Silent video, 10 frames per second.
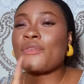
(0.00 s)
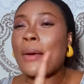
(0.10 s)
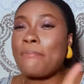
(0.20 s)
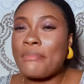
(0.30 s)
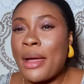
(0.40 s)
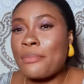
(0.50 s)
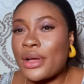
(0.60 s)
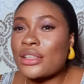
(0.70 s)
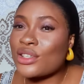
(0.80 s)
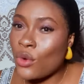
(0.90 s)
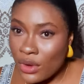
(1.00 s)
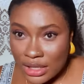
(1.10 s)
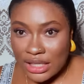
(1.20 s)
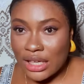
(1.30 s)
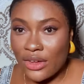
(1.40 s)
for members
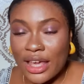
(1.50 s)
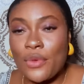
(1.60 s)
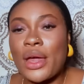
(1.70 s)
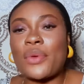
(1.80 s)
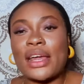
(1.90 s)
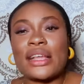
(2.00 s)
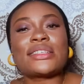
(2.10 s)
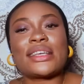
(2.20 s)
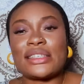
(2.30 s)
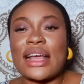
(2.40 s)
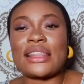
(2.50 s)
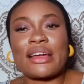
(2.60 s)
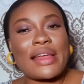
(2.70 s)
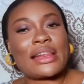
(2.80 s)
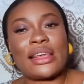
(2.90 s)
only, okay, where we can chit chat
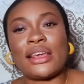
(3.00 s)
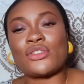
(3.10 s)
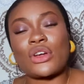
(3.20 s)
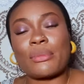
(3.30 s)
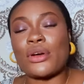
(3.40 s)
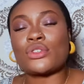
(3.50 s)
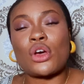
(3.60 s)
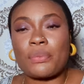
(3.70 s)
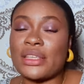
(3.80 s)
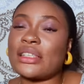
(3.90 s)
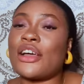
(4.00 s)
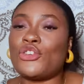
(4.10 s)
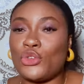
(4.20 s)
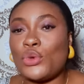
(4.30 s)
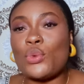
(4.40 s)
directly and talk about topics that
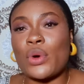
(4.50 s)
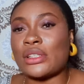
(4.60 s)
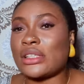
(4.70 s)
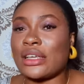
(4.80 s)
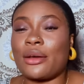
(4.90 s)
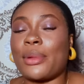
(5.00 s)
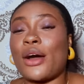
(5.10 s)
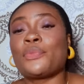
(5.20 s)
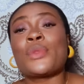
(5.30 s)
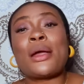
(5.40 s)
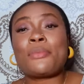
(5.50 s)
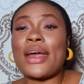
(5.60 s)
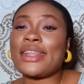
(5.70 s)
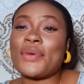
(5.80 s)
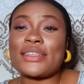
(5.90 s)
you want to talk about.
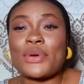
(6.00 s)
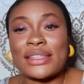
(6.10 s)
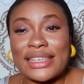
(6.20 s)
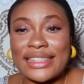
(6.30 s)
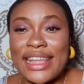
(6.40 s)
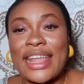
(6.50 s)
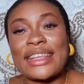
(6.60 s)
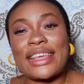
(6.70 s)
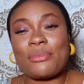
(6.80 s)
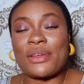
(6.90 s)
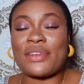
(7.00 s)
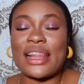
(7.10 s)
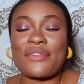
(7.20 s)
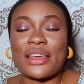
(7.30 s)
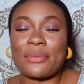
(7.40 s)
But, anyways, until then, keep living
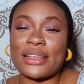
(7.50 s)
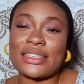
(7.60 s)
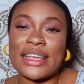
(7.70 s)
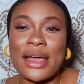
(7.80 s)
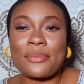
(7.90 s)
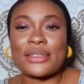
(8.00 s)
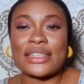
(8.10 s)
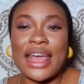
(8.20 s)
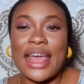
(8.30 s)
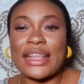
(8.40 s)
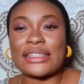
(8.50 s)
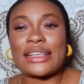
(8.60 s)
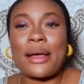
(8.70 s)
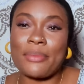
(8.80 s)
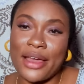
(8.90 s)
life giving champs and
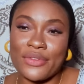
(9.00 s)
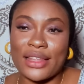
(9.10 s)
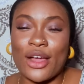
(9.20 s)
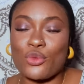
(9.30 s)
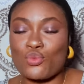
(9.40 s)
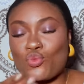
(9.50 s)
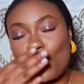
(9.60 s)
bye for now.